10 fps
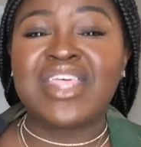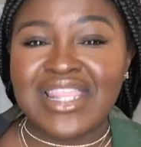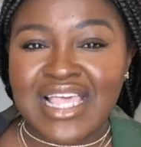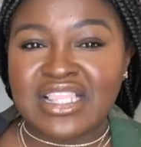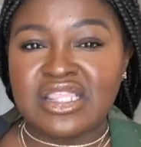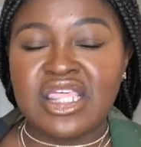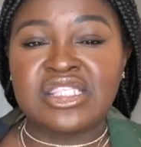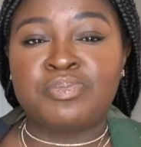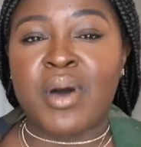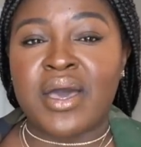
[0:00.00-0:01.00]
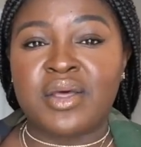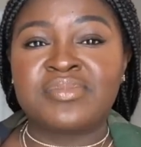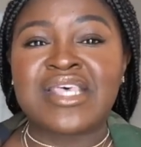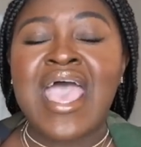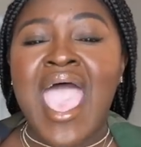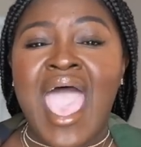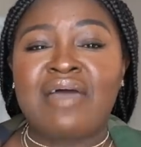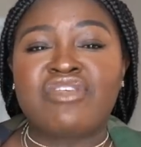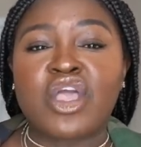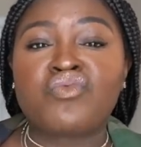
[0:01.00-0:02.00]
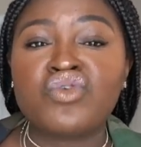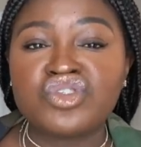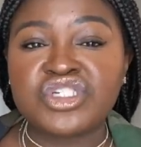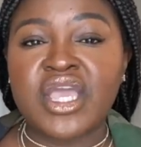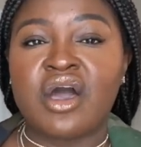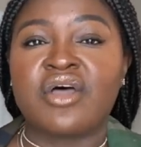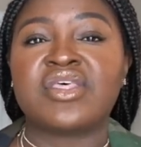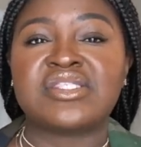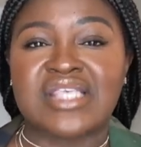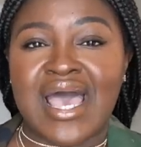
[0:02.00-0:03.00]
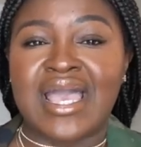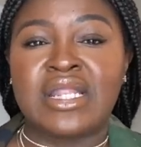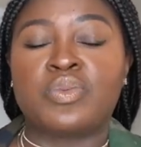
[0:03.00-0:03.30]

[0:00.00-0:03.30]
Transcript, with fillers: Really like that these bottoms have like ruching on the side,